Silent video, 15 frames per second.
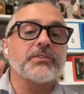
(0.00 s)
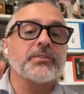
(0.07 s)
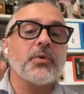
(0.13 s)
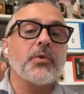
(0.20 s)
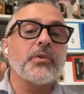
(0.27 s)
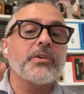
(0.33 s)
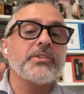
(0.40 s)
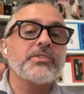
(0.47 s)
So
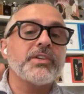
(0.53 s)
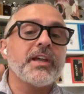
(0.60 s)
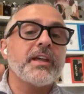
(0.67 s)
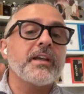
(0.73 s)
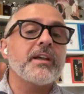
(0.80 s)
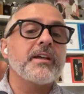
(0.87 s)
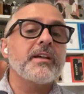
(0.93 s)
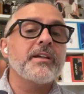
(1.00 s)

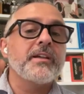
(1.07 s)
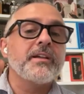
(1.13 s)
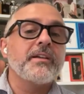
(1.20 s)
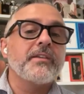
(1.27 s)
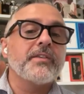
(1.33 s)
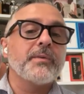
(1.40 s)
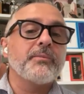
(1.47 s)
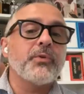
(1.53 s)
Orangea
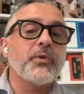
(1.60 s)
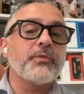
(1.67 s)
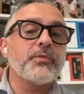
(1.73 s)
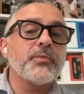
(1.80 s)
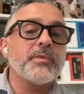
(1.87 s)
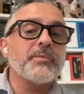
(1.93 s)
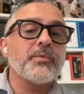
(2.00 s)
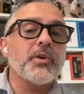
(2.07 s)
from
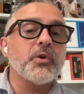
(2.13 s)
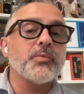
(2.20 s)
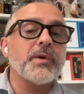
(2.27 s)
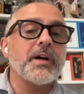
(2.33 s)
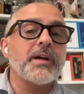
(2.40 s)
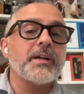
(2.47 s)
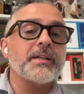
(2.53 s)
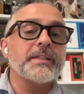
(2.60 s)
Profumum
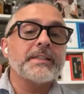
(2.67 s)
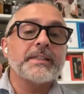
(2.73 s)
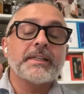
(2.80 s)
Roma